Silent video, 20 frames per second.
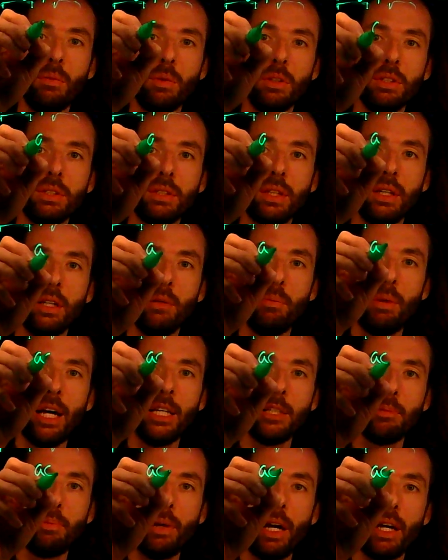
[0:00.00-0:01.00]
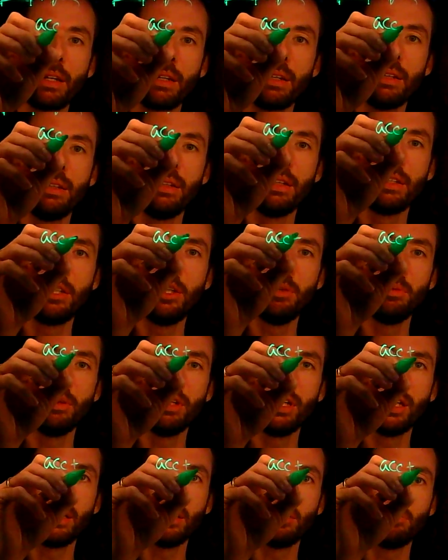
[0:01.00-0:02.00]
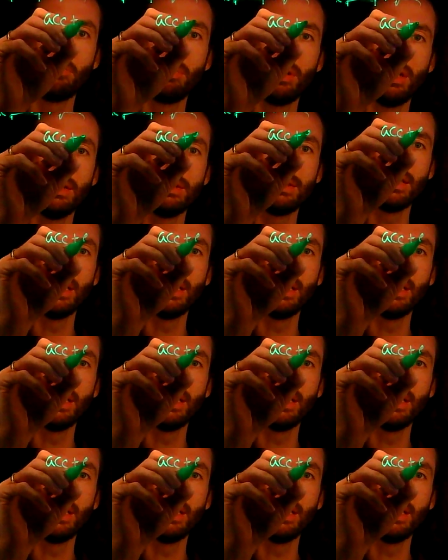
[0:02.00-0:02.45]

we're just going to pass back accumulator plus